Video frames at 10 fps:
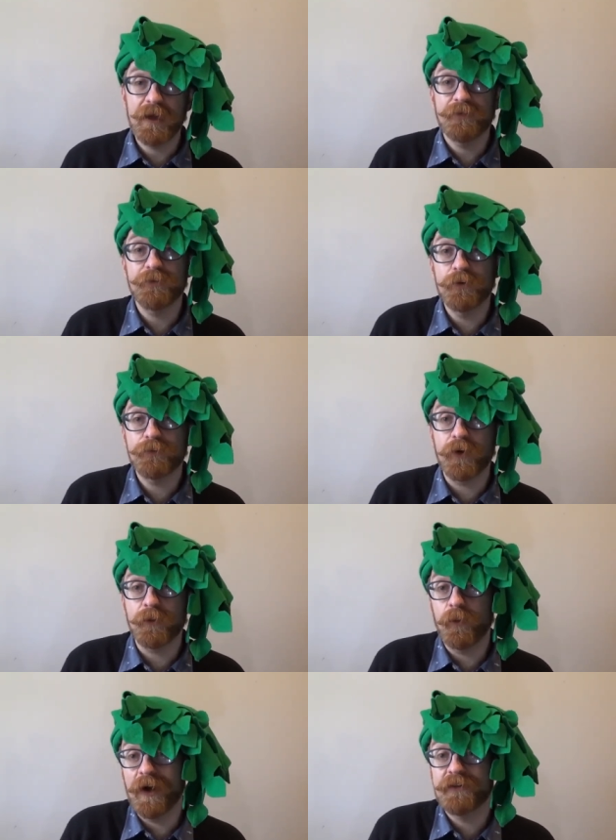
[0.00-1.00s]
If you've
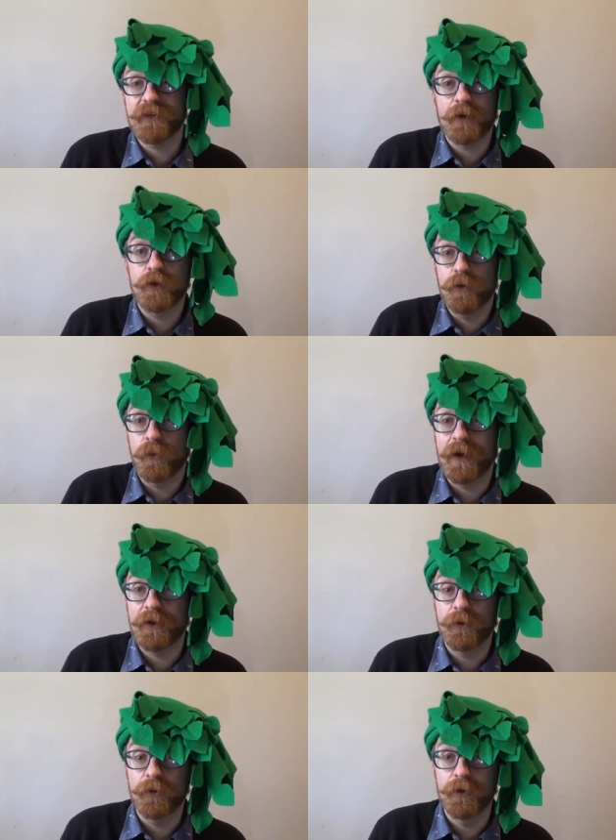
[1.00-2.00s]
got ways that you wear
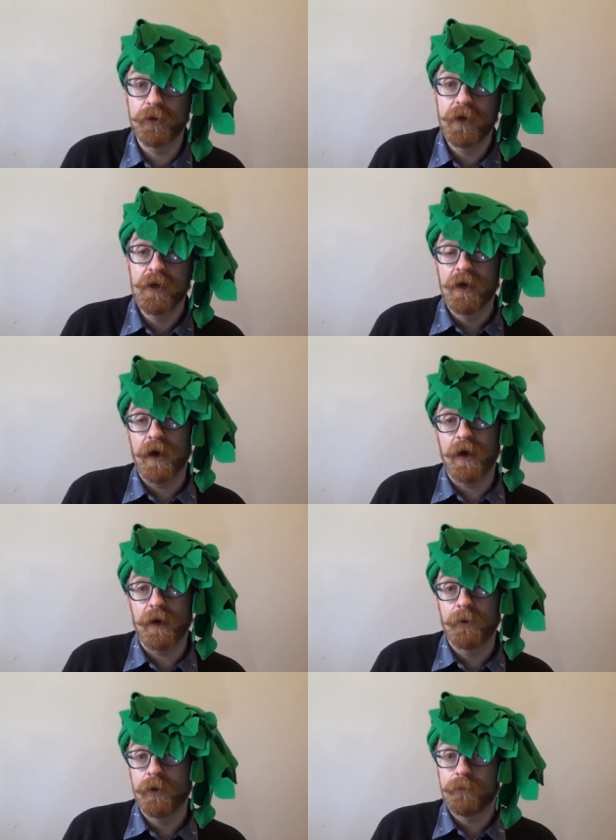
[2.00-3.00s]
your hood, uh,